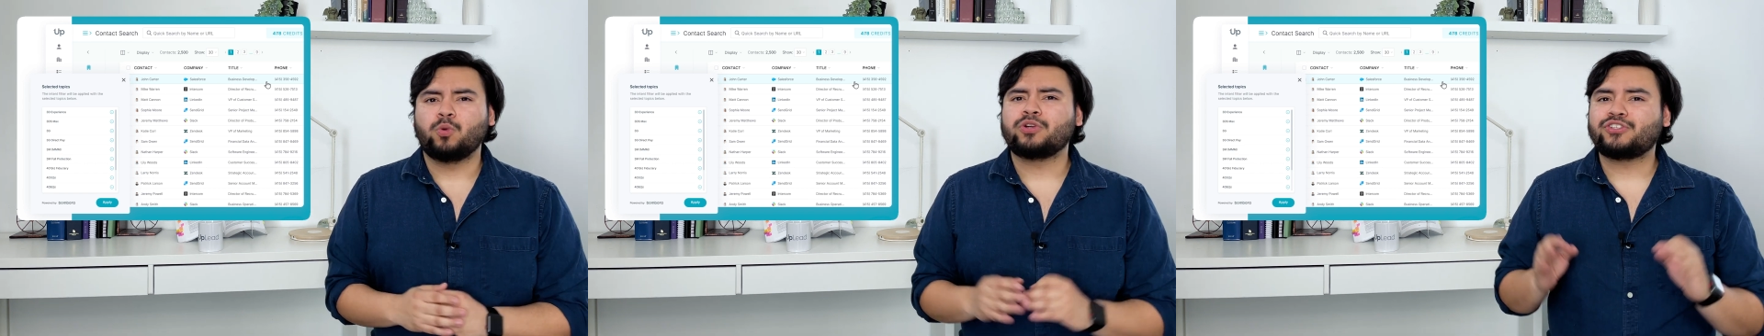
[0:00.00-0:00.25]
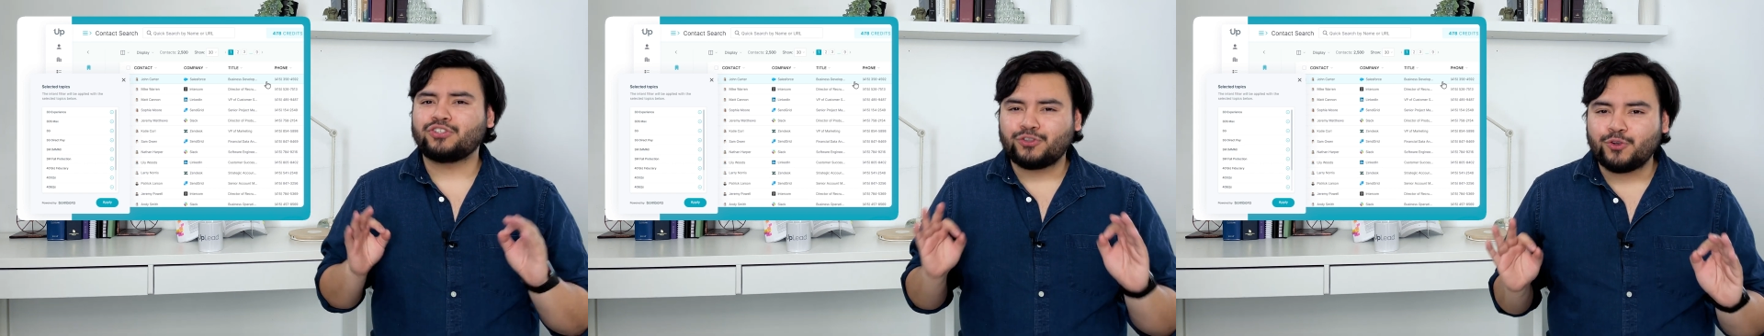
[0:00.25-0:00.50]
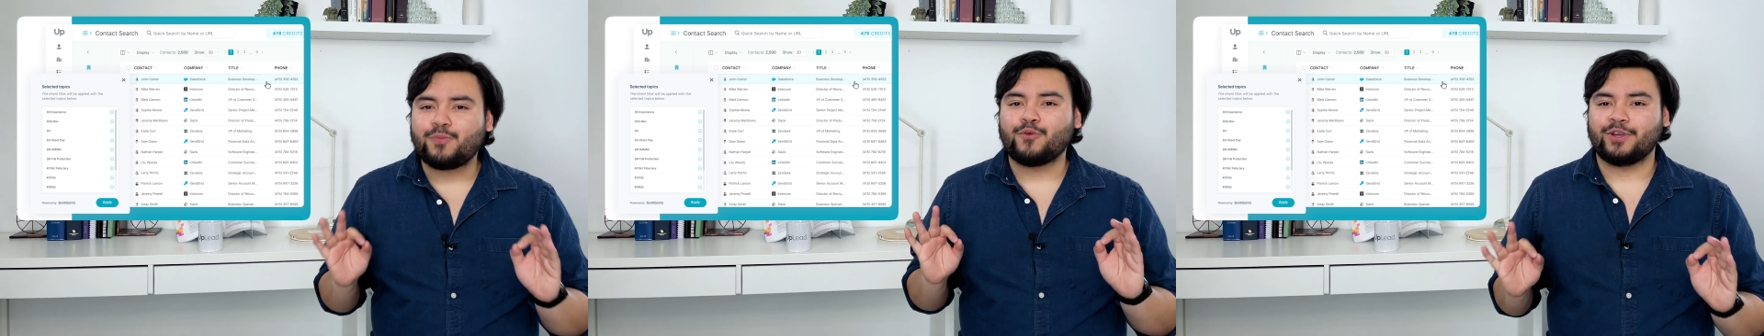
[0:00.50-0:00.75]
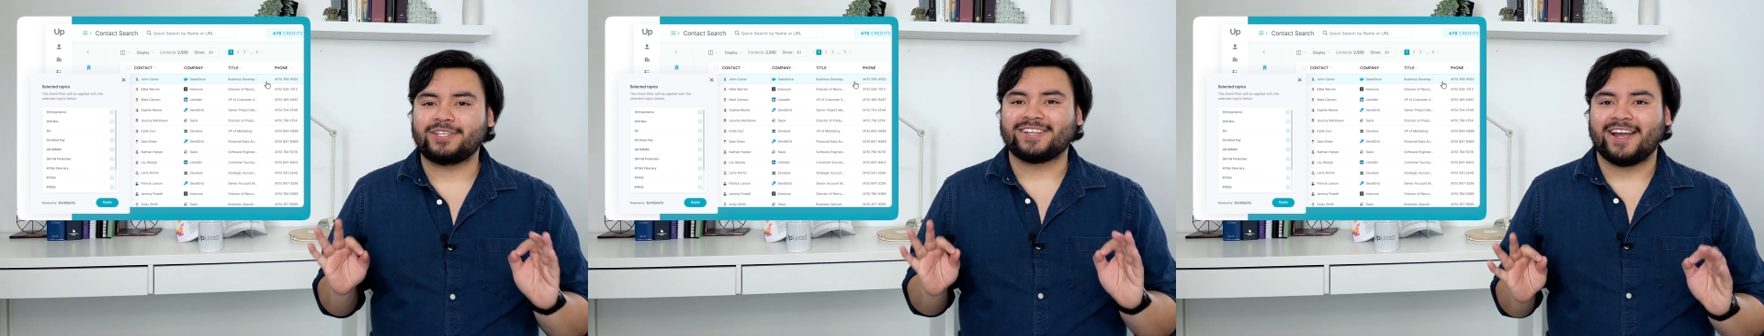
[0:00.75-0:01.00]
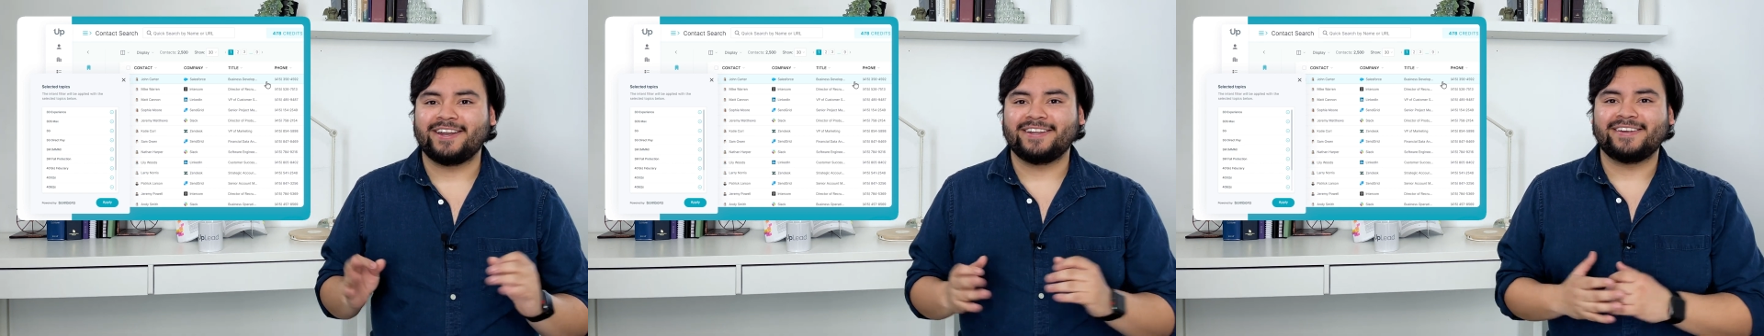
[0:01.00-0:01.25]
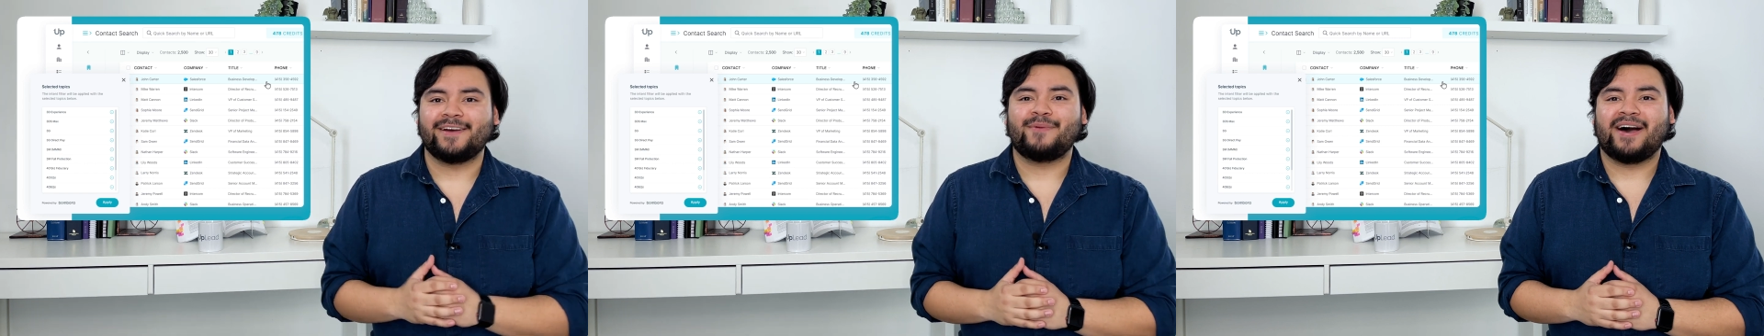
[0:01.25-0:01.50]
We're super excited
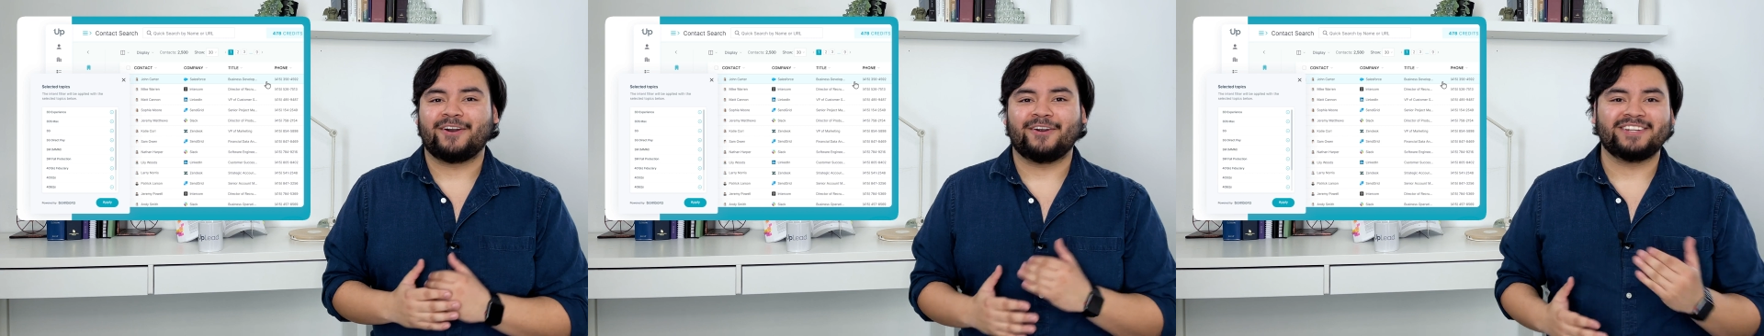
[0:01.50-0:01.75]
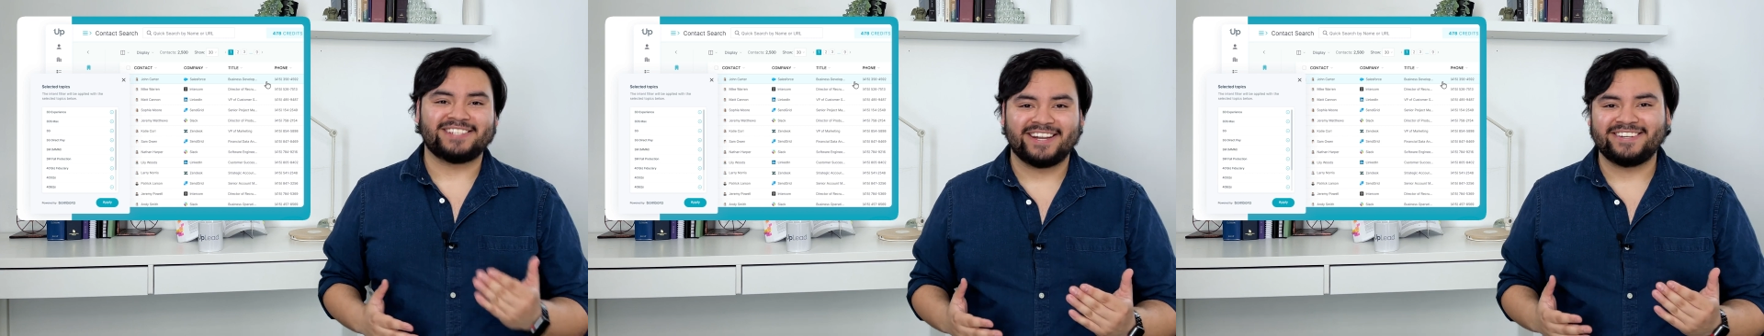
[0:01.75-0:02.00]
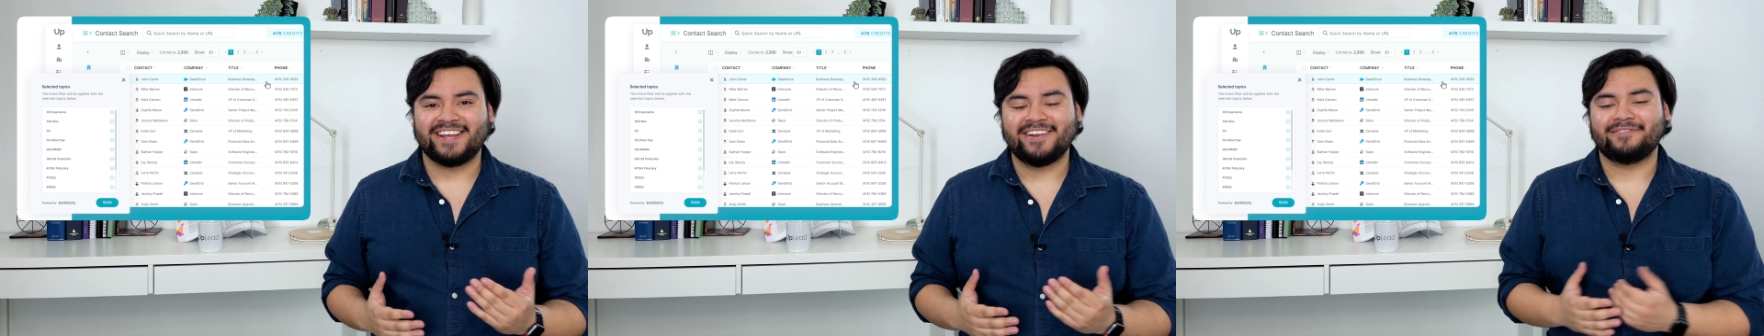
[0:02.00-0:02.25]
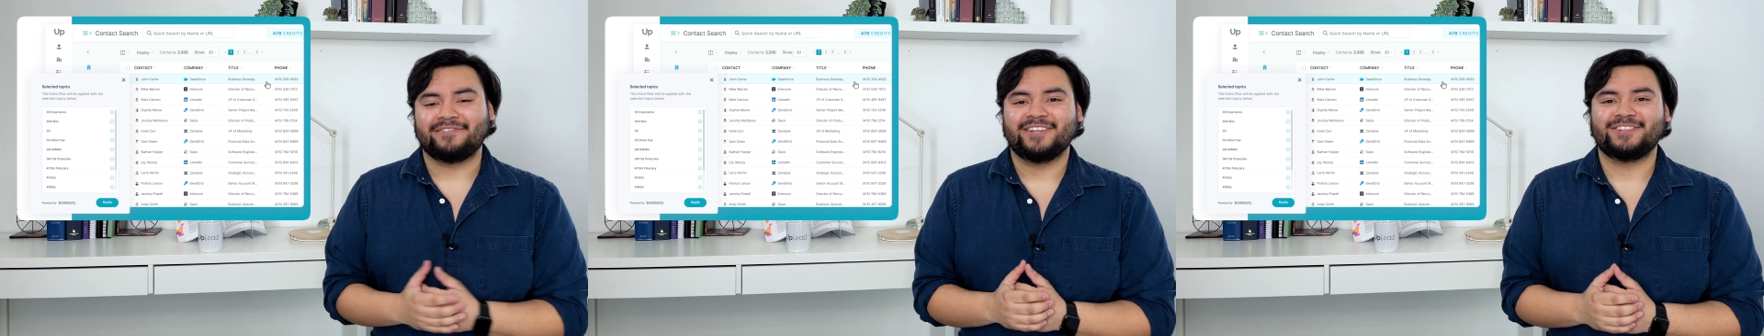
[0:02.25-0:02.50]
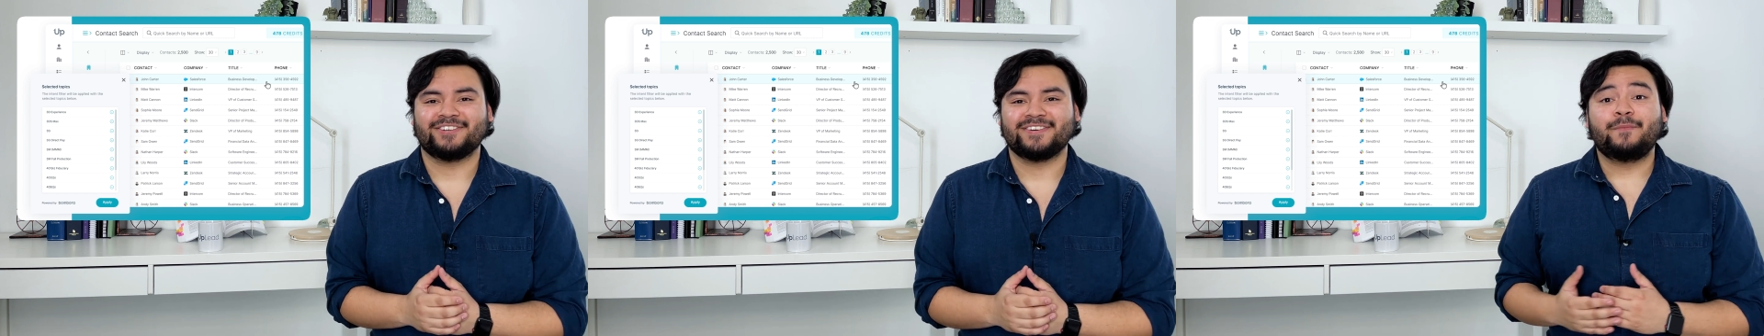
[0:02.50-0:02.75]
about our intent data feature